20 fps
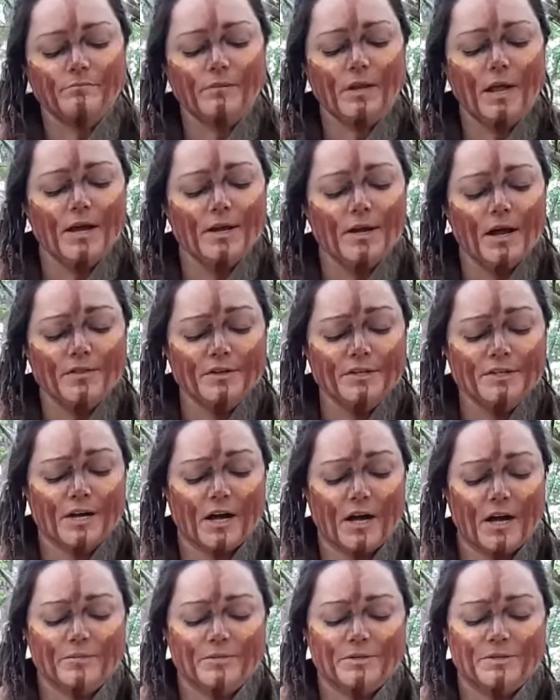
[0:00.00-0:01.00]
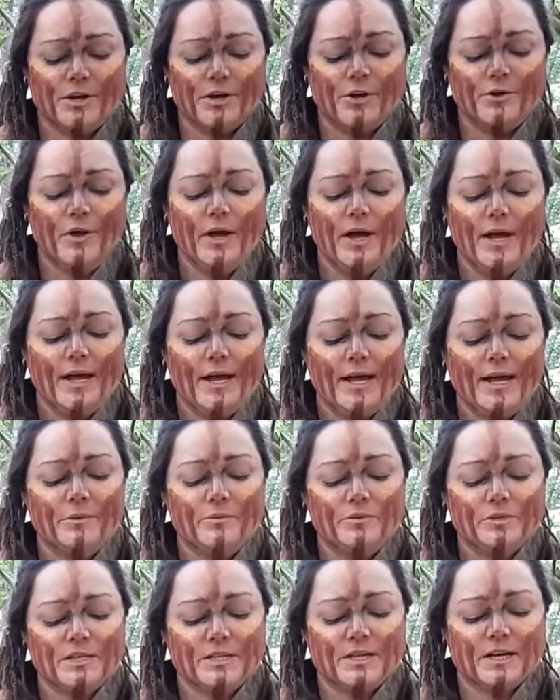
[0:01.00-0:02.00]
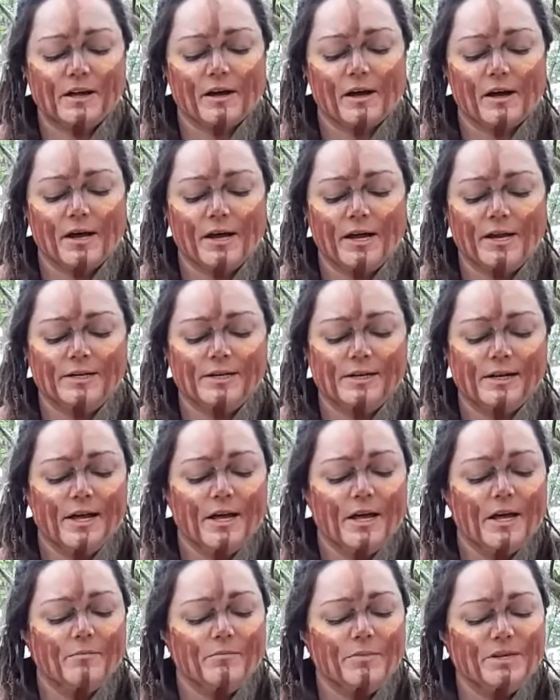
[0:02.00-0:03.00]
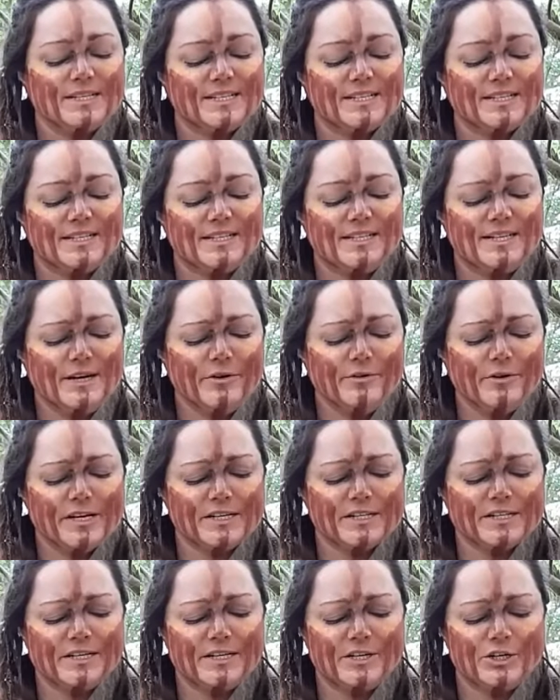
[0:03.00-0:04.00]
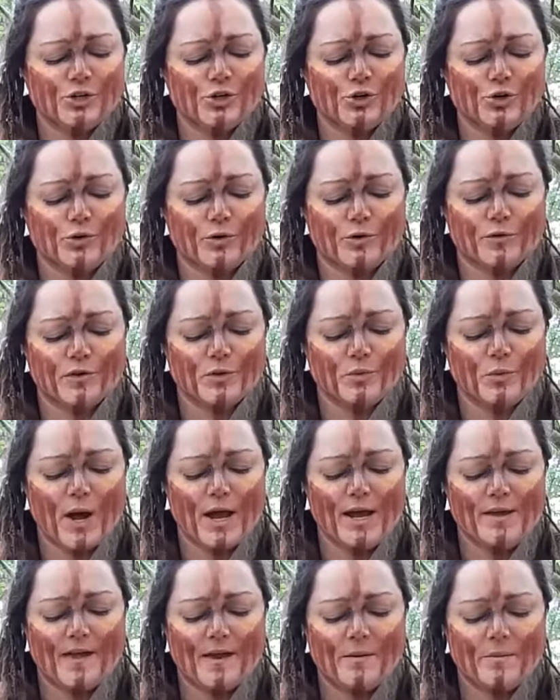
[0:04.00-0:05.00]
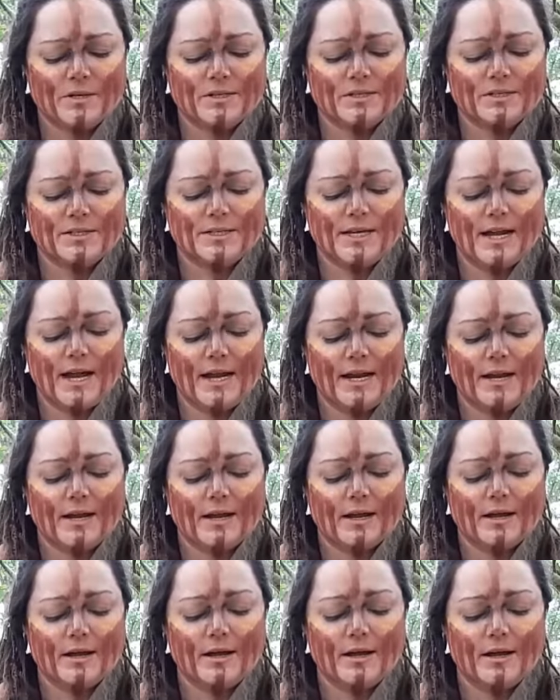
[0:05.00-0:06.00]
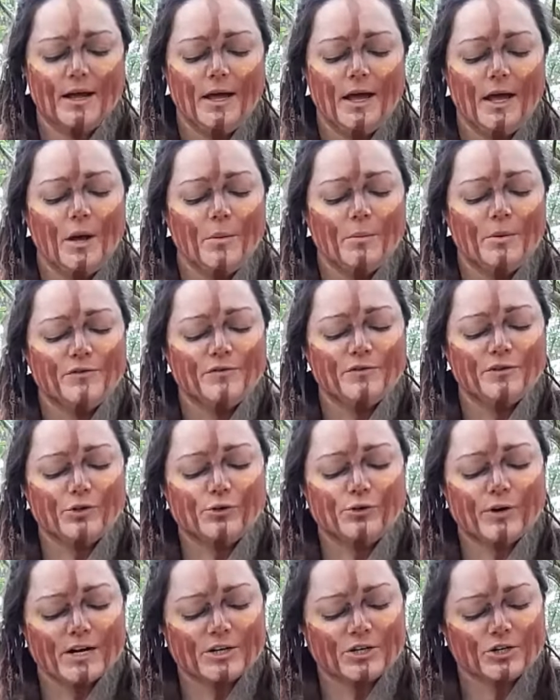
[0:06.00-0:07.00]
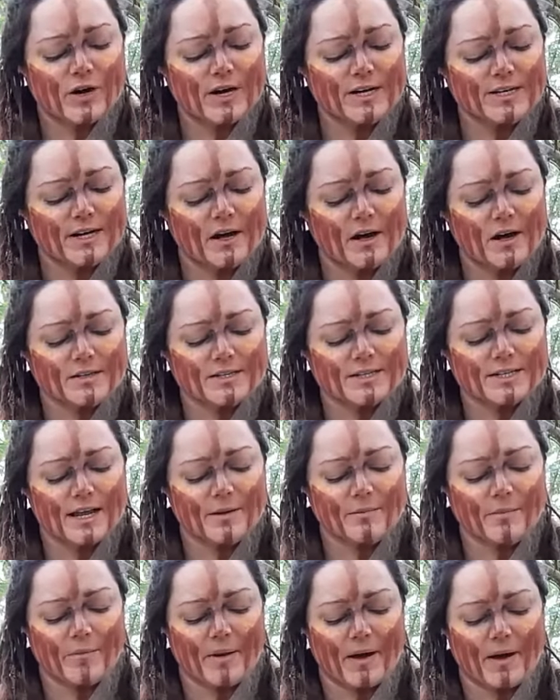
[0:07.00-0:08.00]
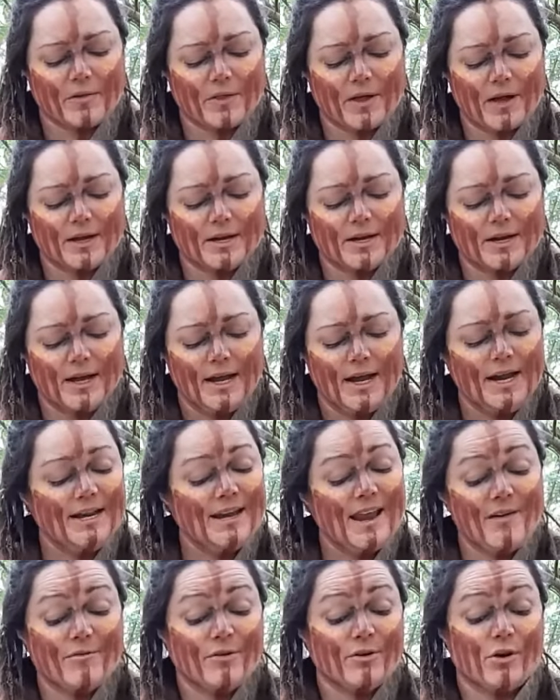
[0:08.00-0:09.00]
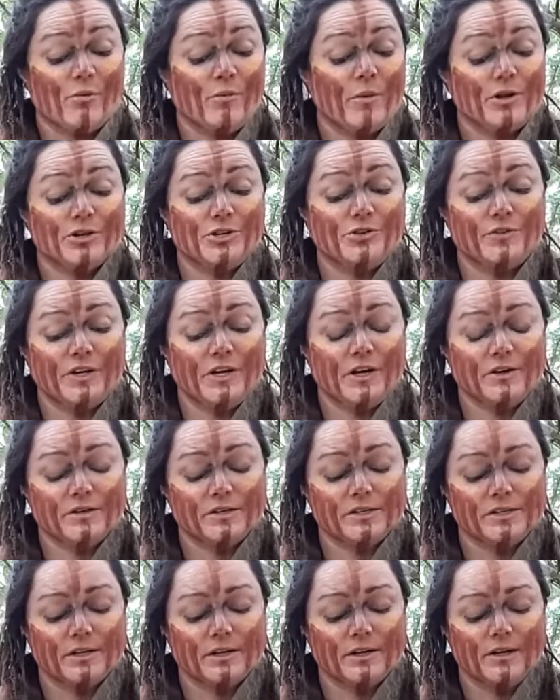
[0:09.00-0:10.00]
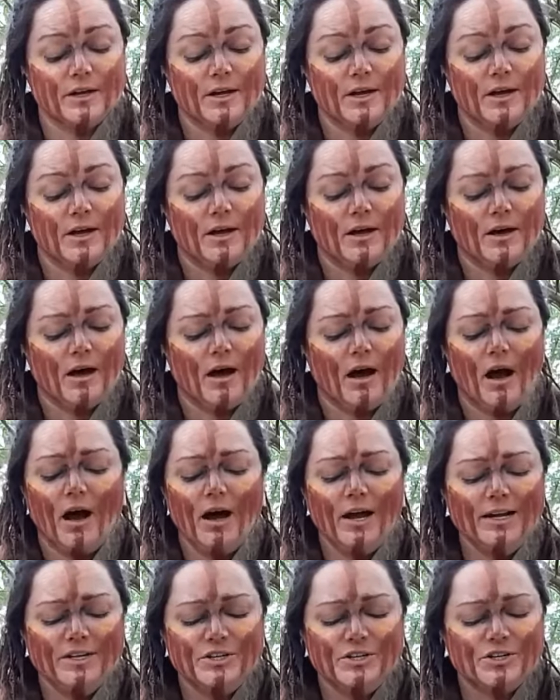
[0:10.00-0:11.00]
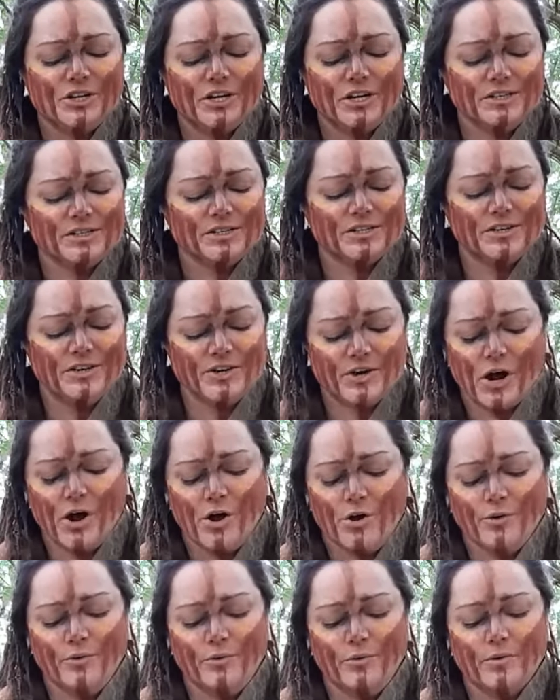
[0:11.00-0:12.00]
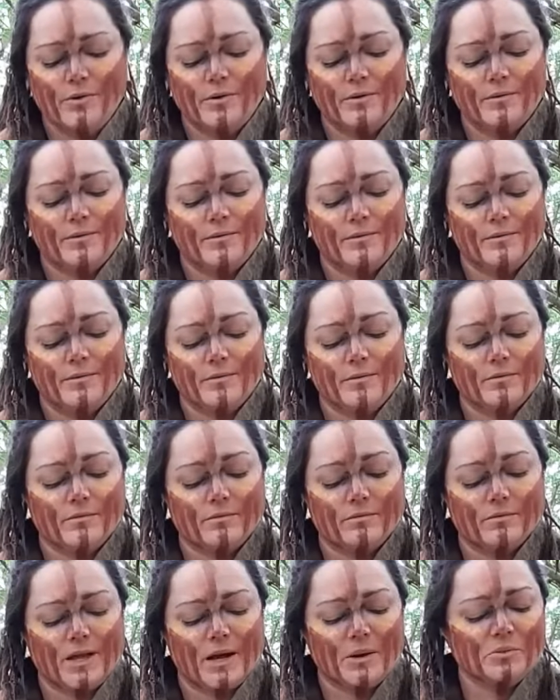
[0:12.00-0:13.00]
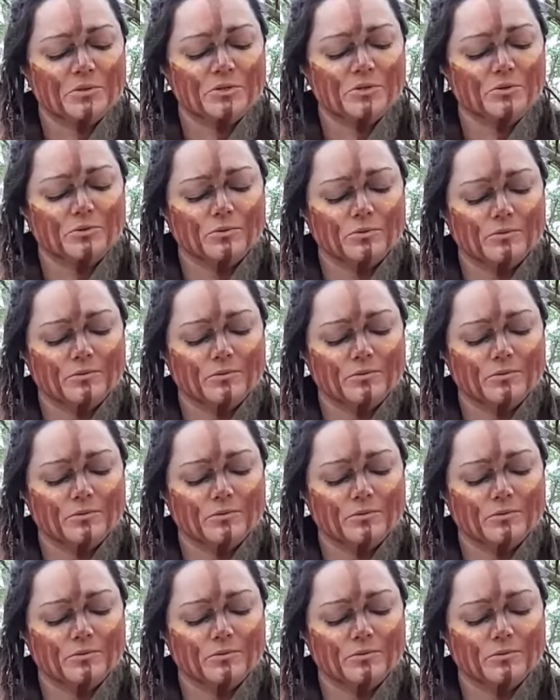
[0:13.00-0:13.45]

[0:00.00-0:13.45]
At other times, though, he was the guide, mysteriously sure of the way they must take. But if Torak tried to ask him about that, he never got much of an answer. I just know. That was all.